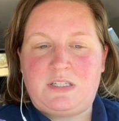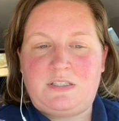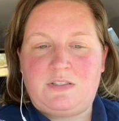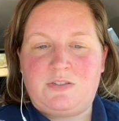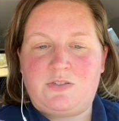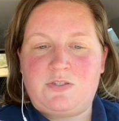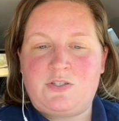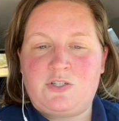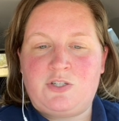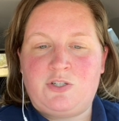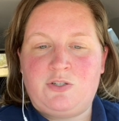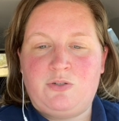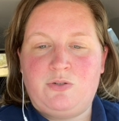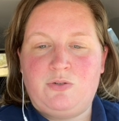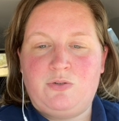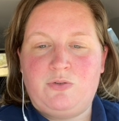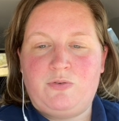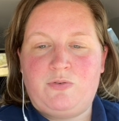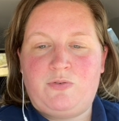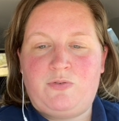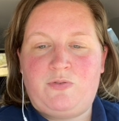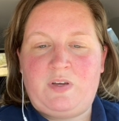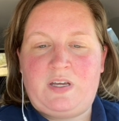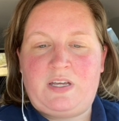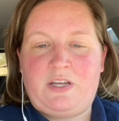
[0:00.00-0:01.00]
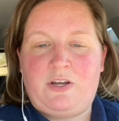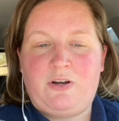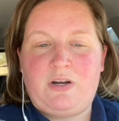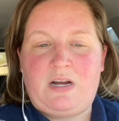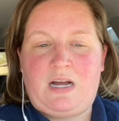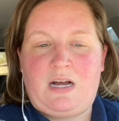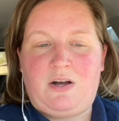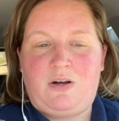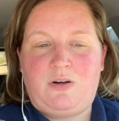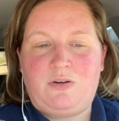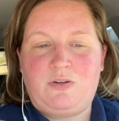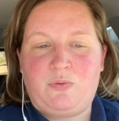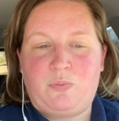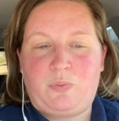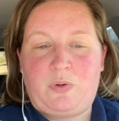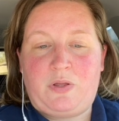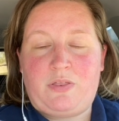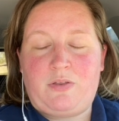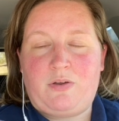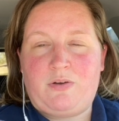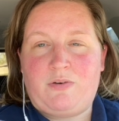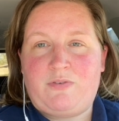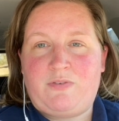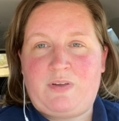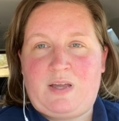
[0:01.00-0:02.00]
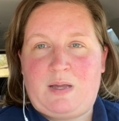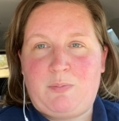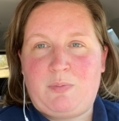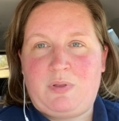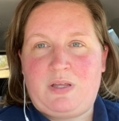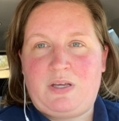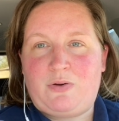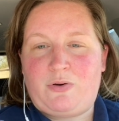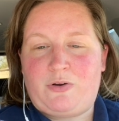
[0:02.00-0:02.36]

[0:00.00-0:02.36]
is to figure out with your family